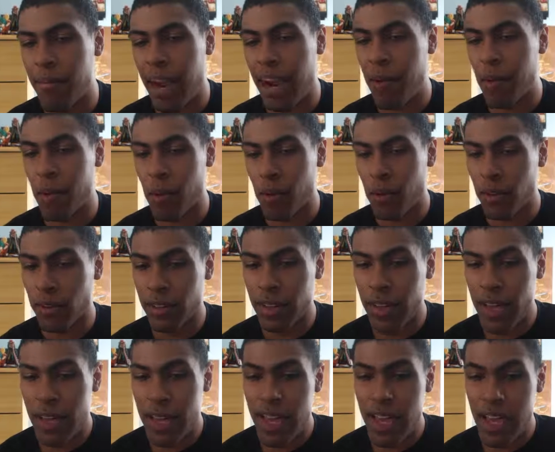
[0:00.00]
In my
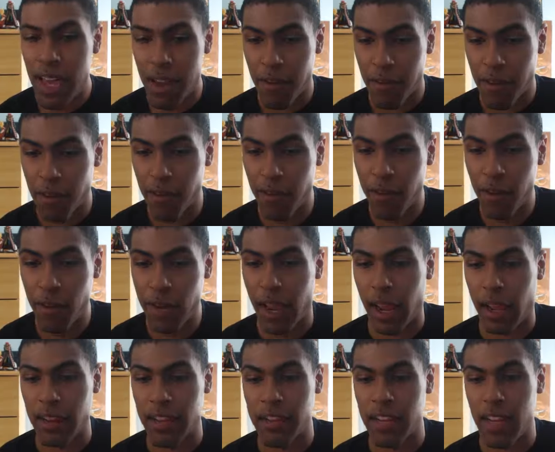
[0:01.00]
world, if your
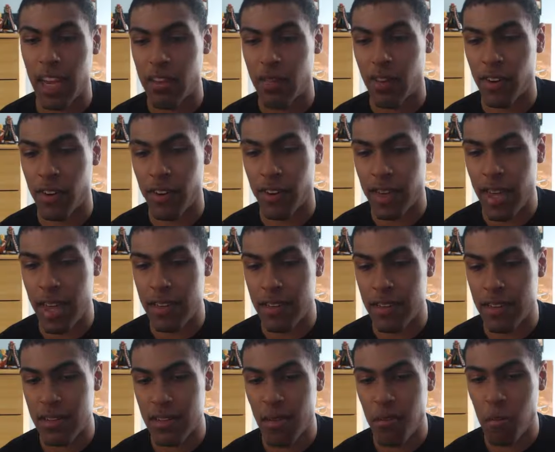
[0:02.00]
food can satisfy your
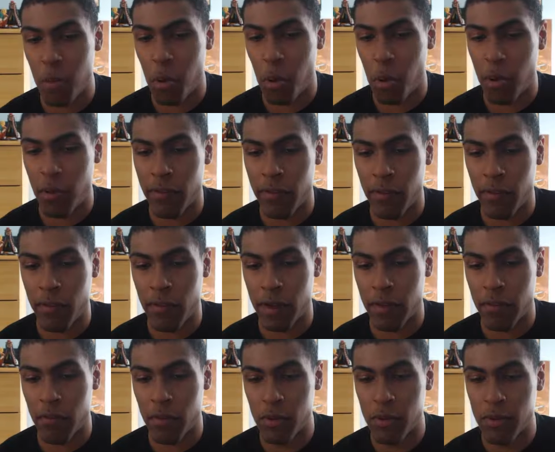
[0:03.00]
guests
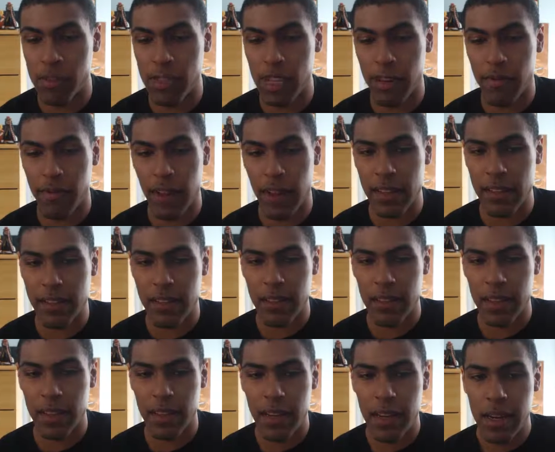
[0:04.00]
or ruins the
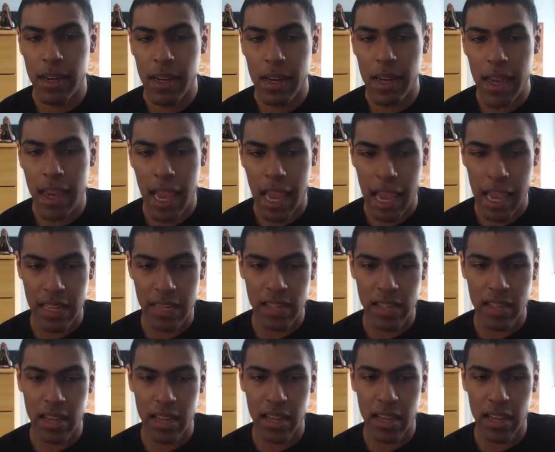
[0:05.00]
event,
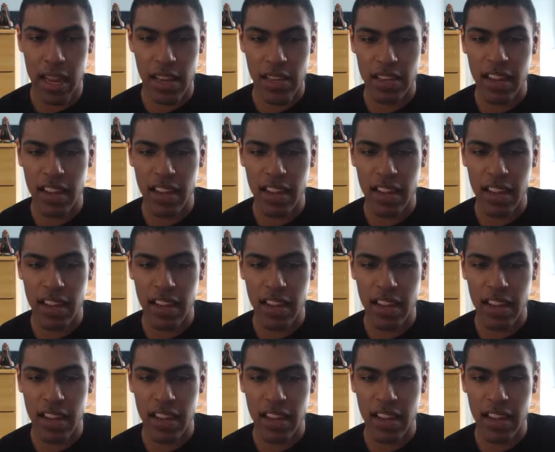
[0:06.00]
it's